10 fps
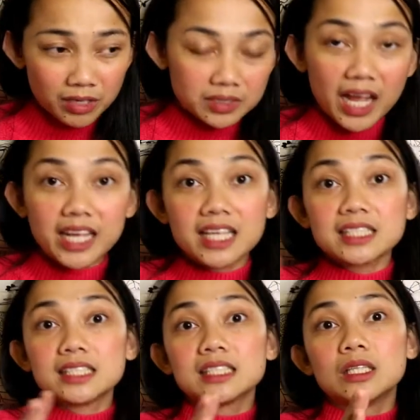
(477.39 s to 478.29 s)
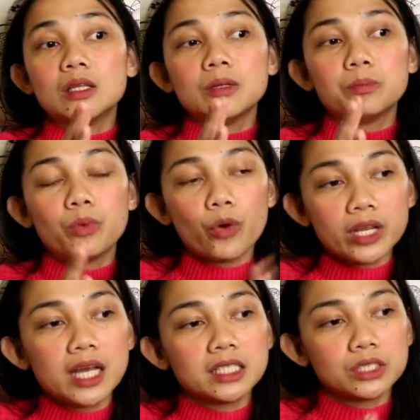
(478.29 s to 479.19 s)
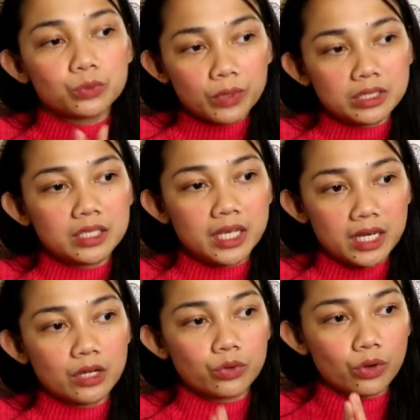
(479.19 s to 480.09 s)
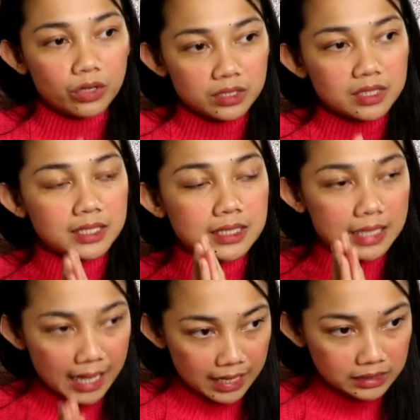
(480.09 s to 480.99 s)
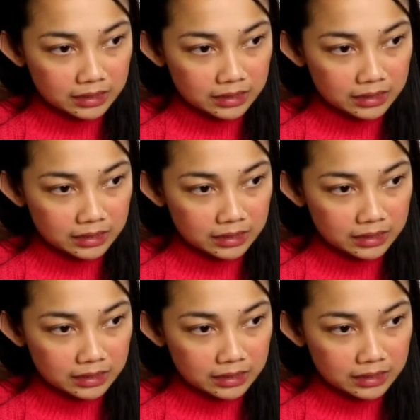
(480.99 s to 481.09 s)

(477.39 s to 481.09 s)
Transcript: I guess the point I just want to get across is that